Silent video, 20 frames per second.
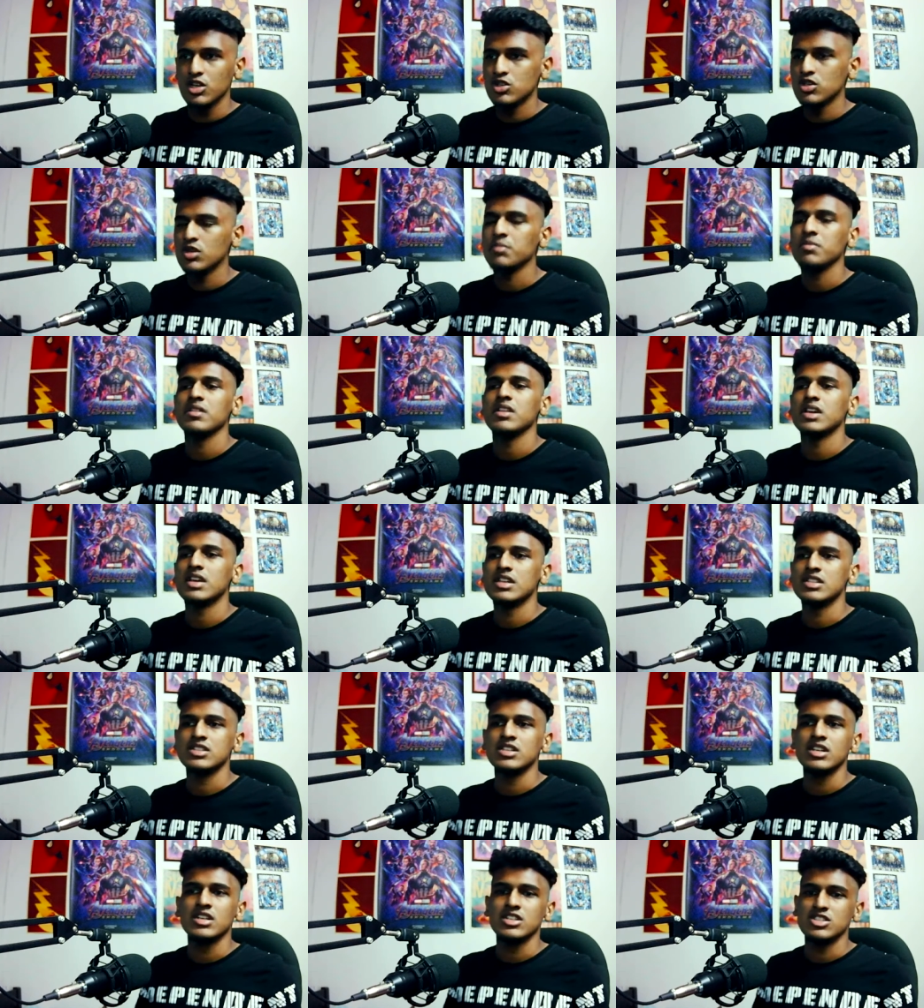Triple
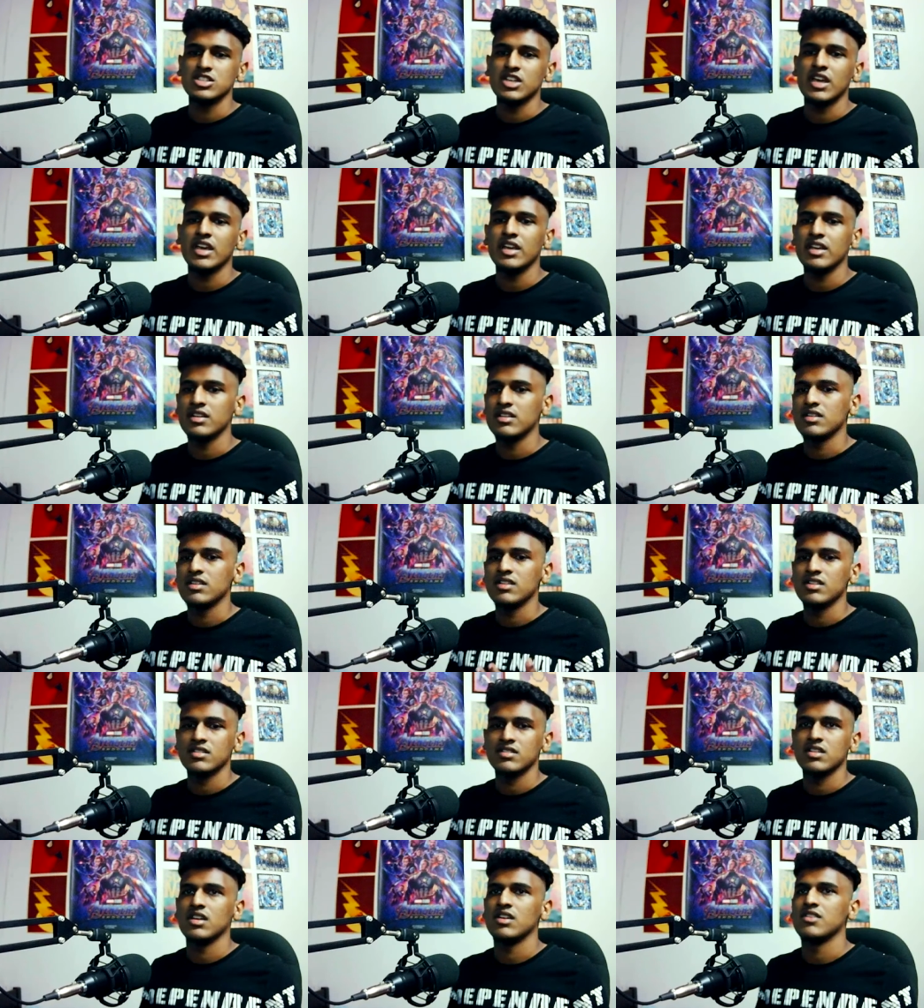H, Shane,
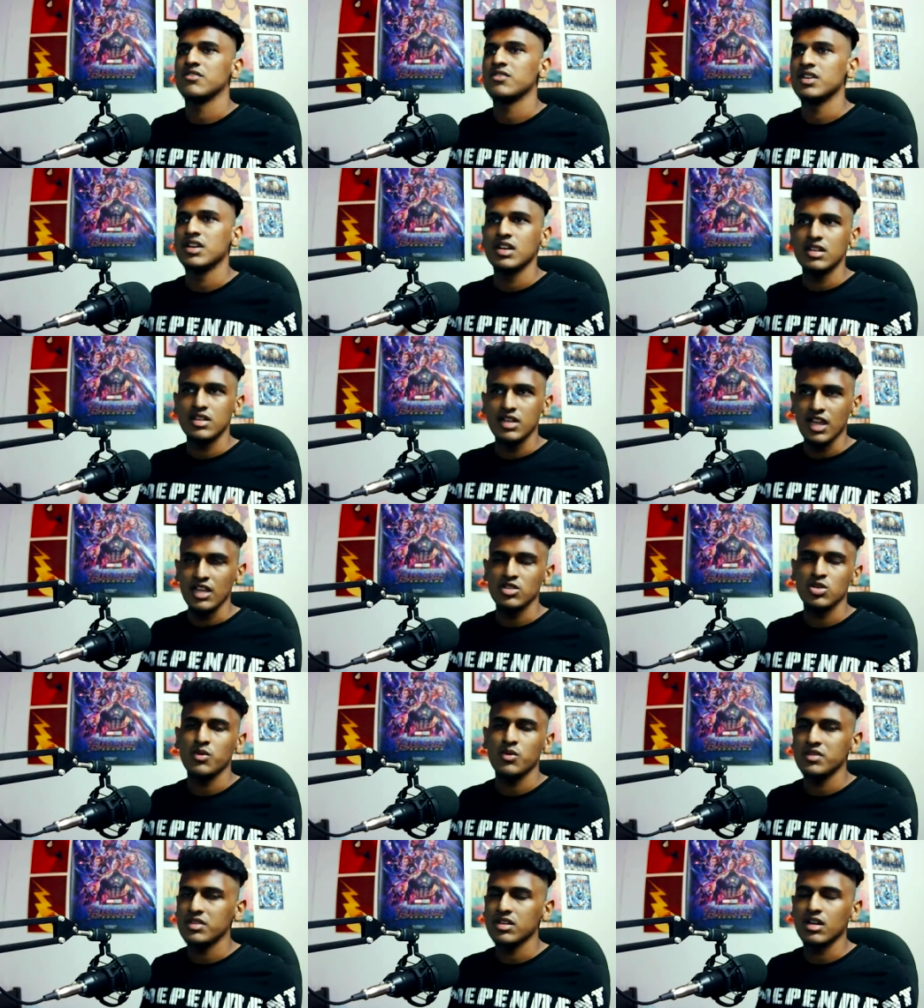Steph
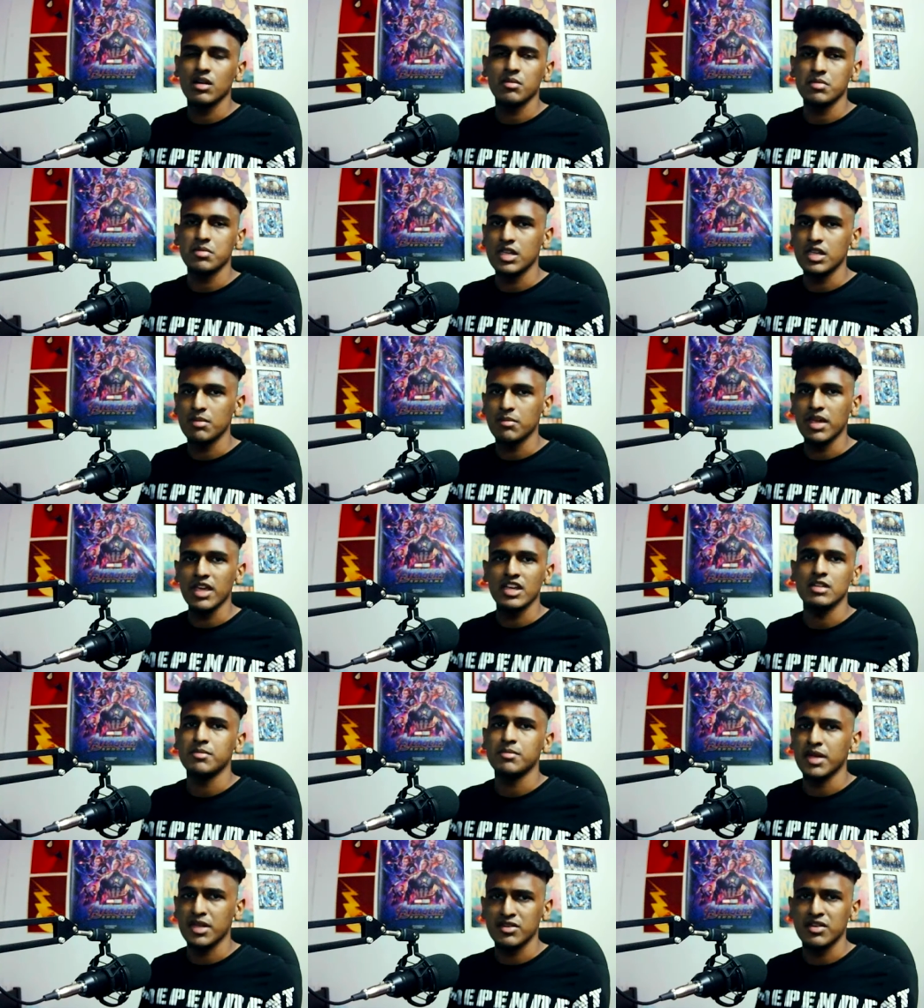takes over the company,
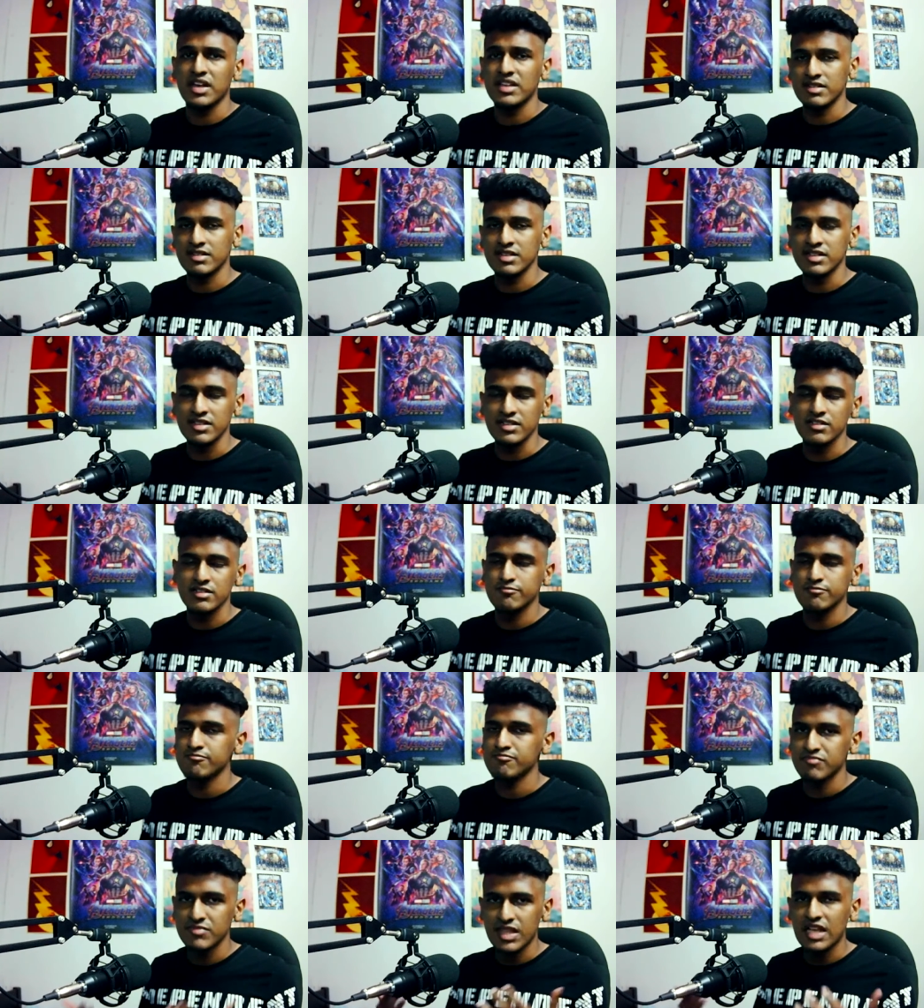make it better as it is.
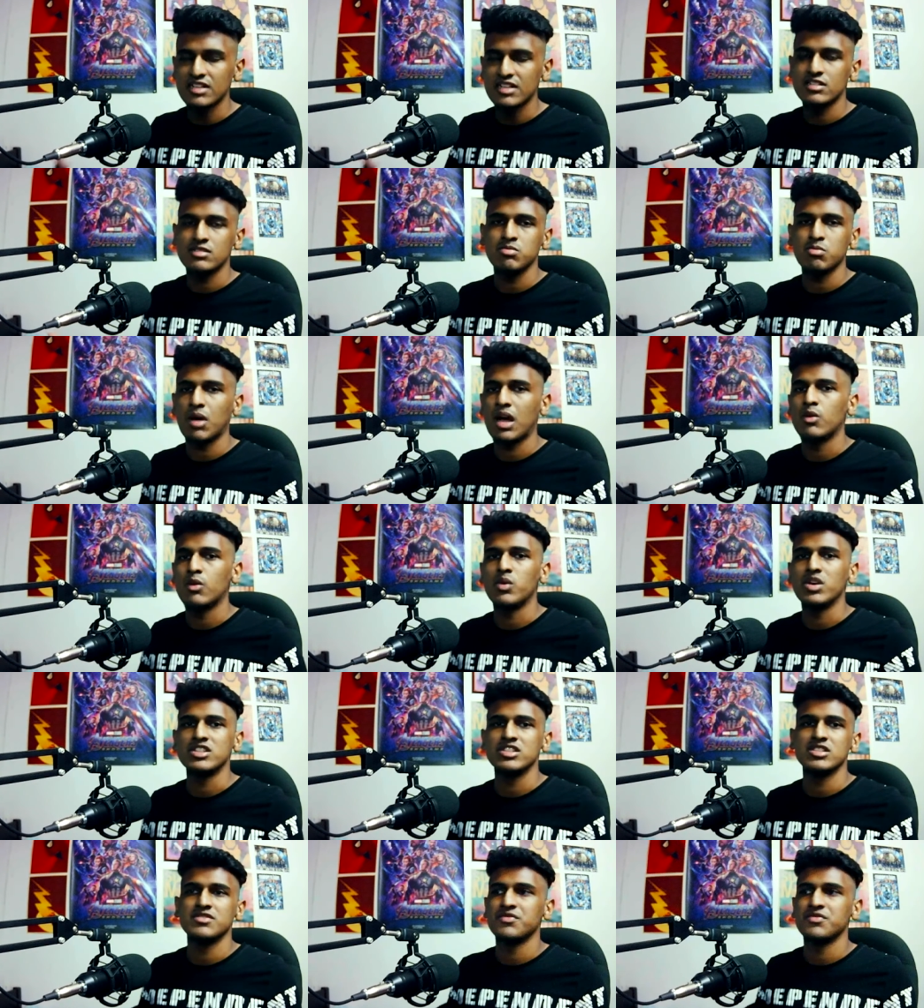That's my
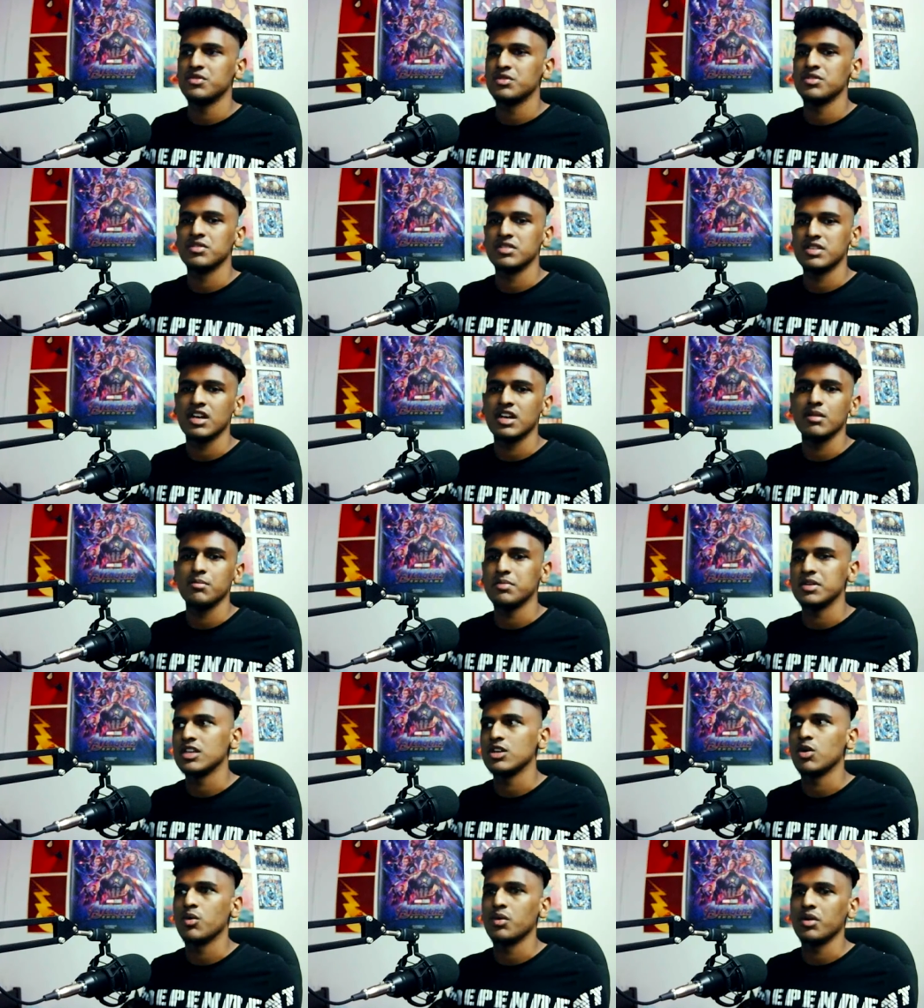wish for the
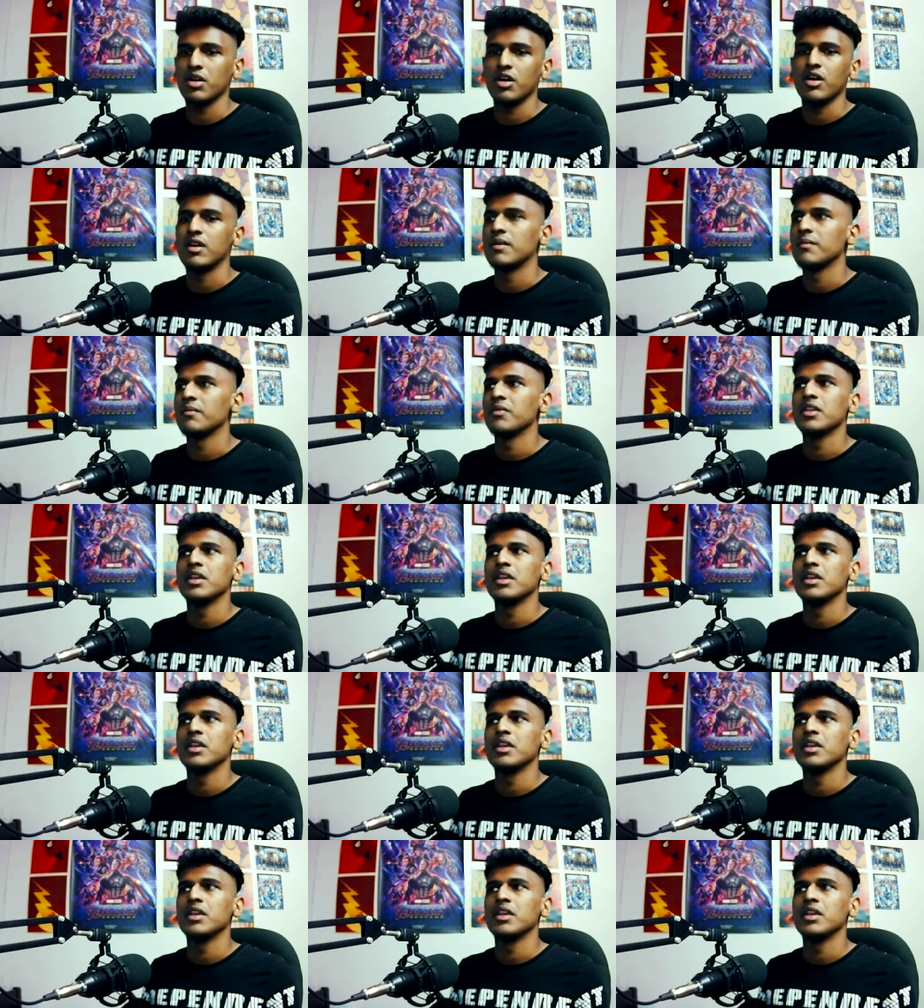company going on.